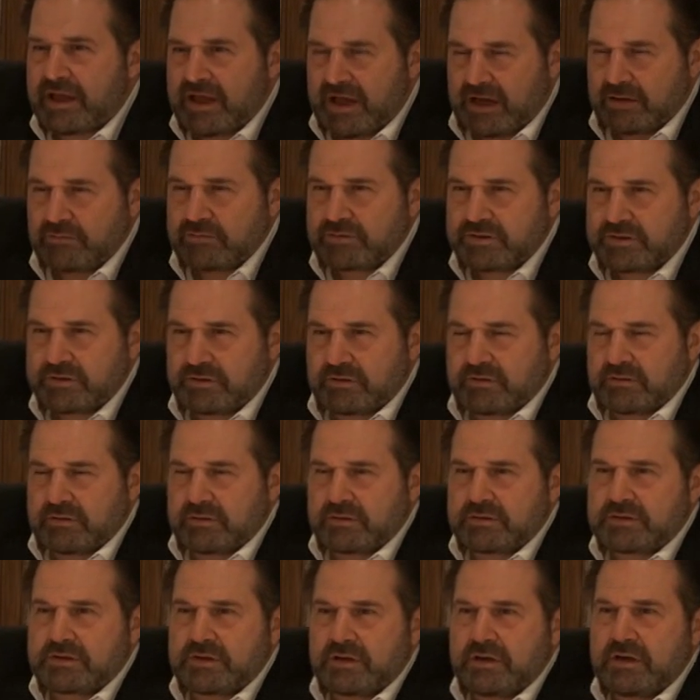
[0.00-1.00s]

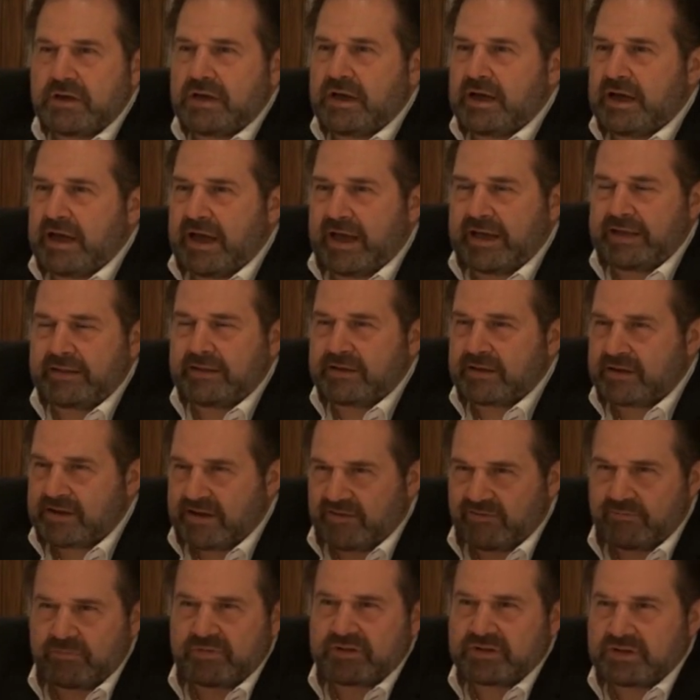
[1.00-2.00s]
councils and the
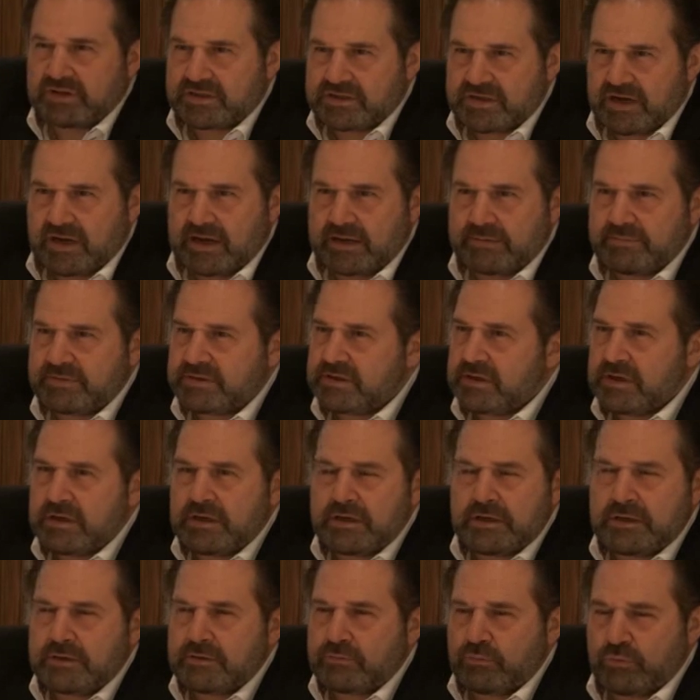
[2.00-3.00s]
government at times
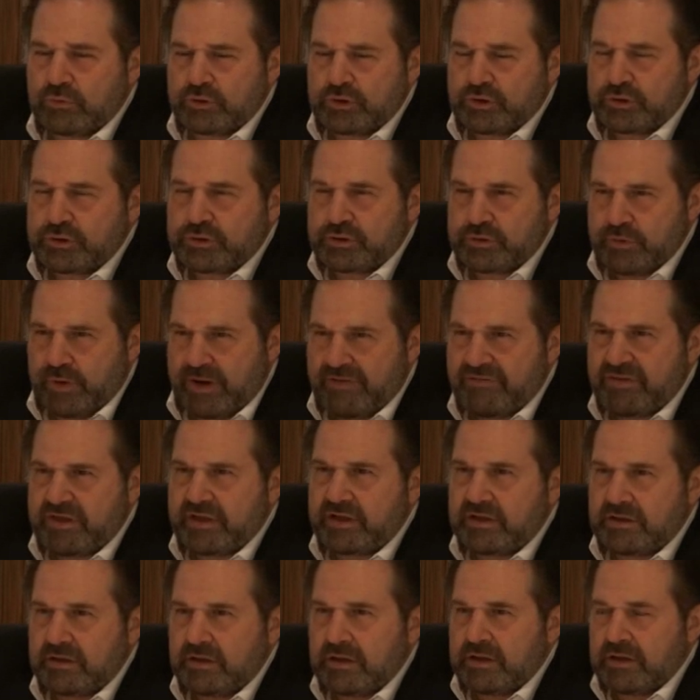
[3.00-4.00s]
will just do
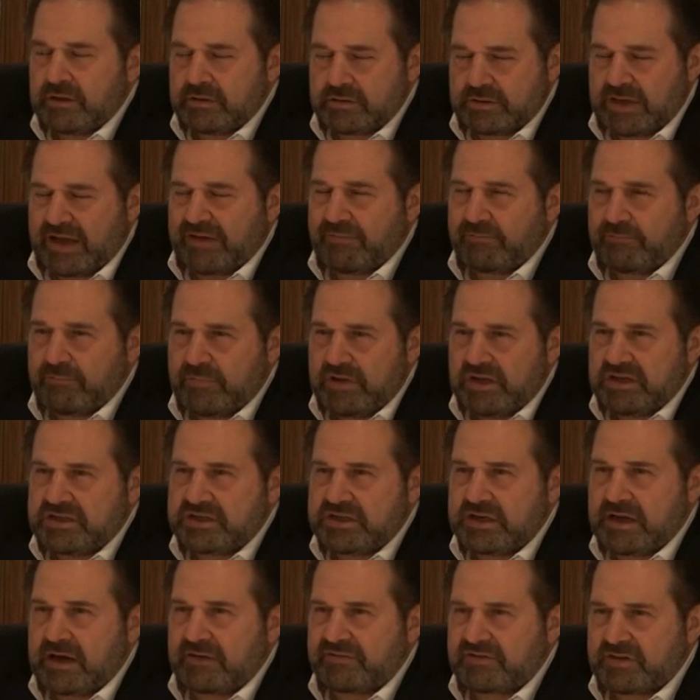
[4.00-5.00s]
everything to have
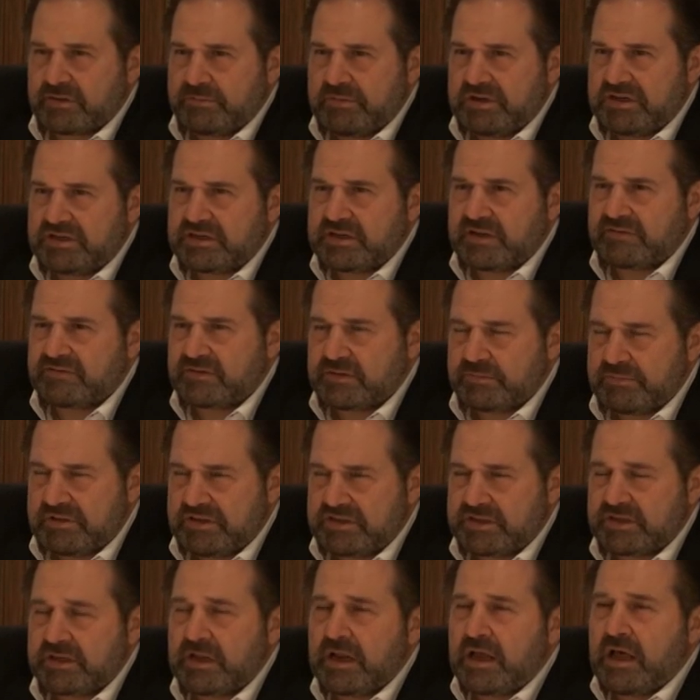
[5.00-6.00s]
meeting after meeting after
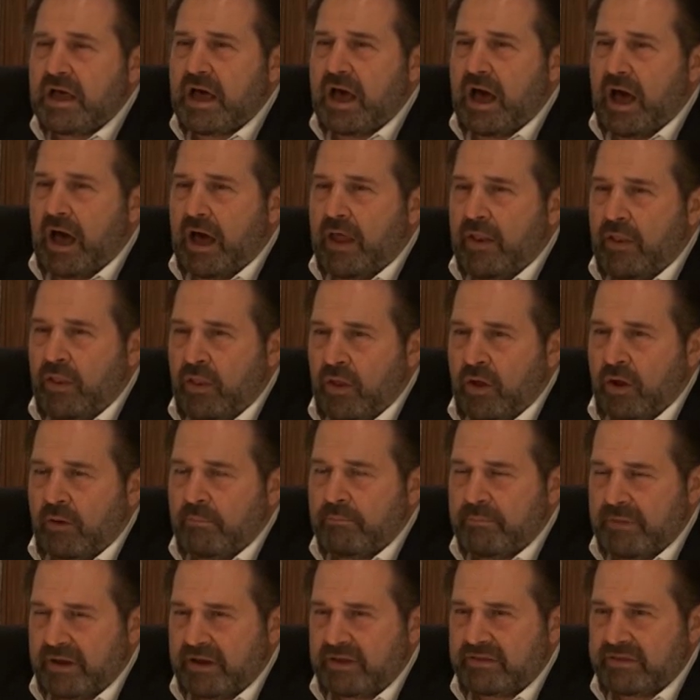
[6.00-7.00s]
meeting and
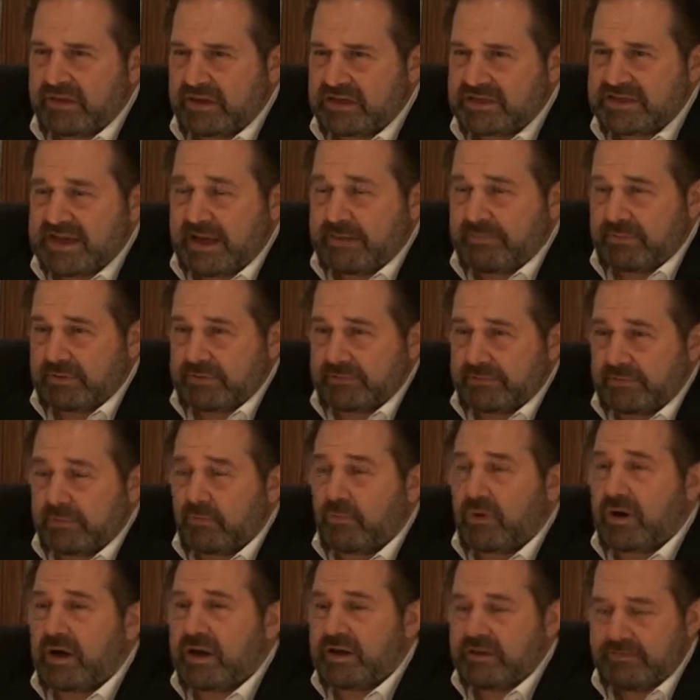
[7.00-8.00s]
not make things happen.
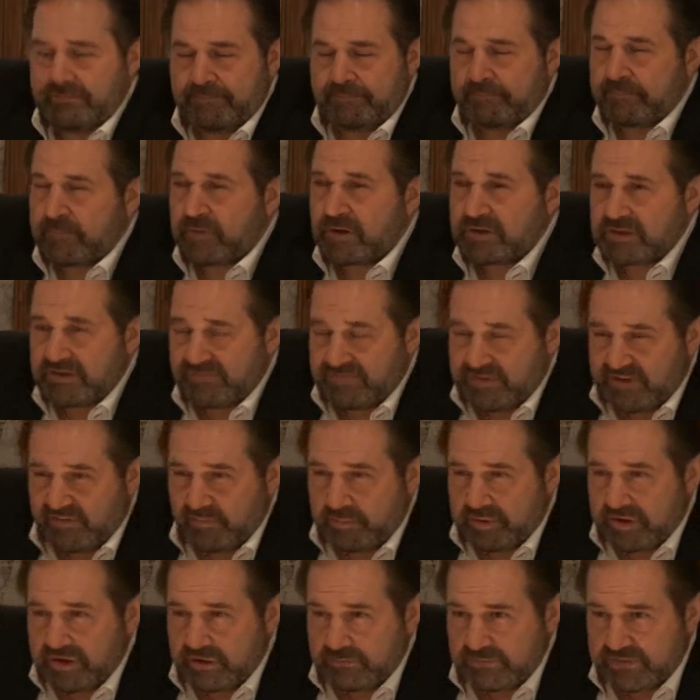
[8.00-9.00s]
Why? Because they've
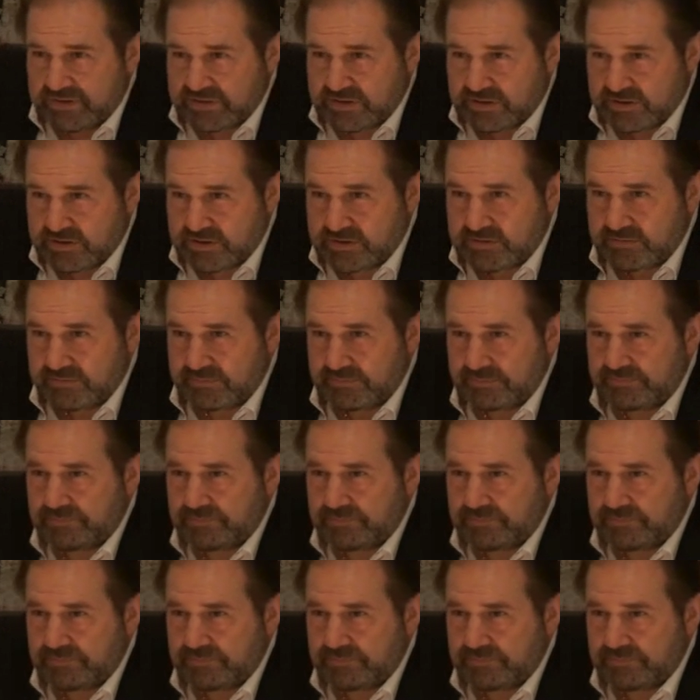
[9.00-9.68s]
never been in business.